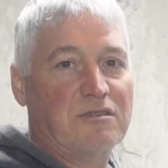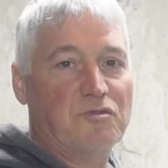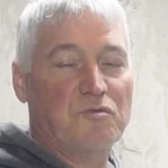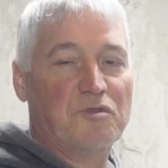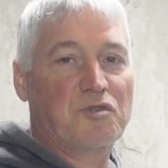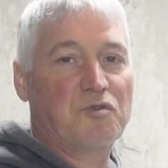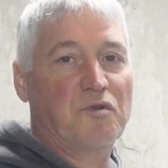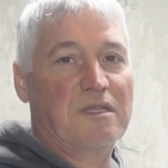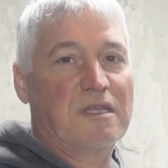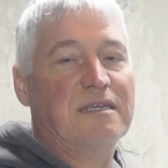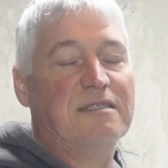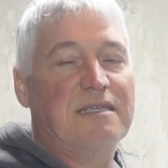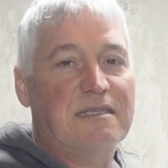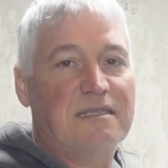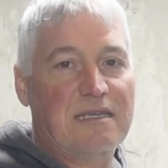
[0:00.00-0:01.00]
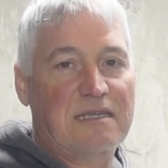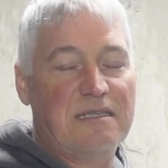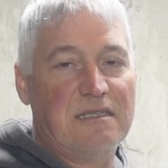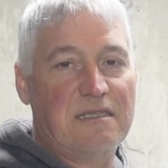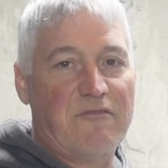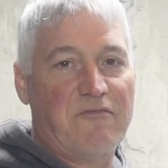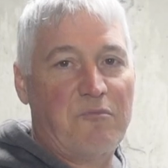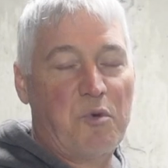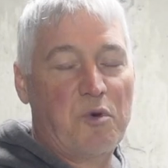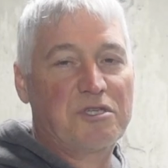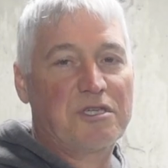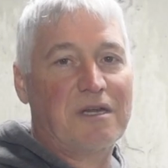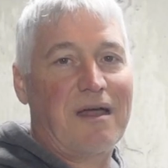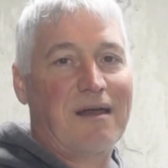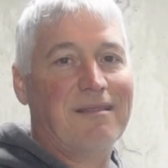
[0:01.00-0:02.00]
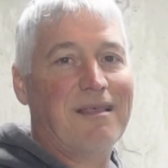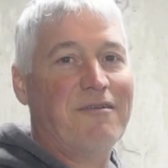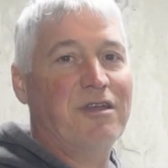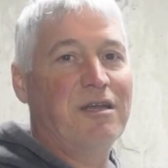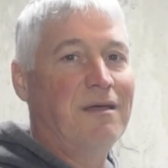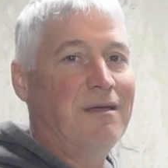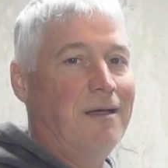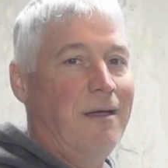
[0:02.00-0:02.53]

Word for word: who restored a 1967 Porsche 911.